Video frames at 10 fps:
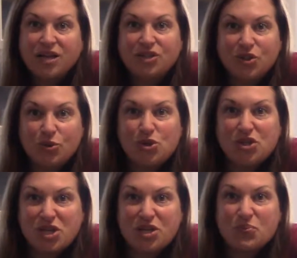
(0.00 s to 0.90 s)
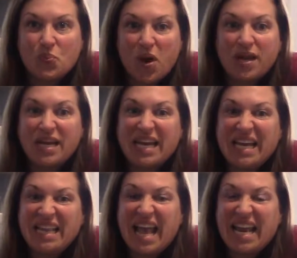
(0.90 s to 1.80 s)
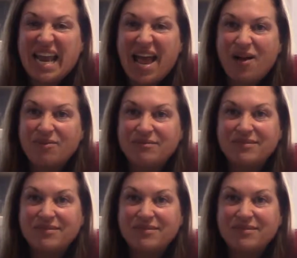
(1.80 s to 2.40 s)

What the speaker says: Don't you just want to eat that now?